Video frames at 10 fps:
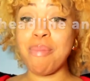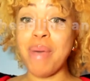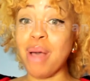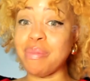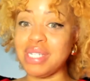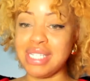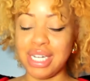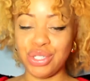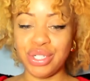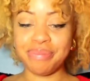About Me
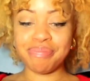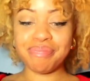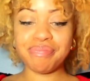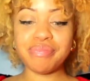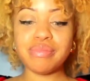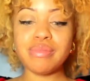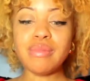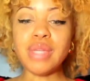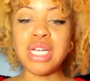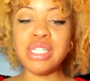section.
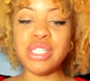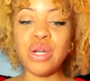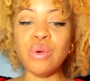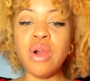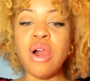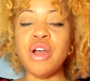So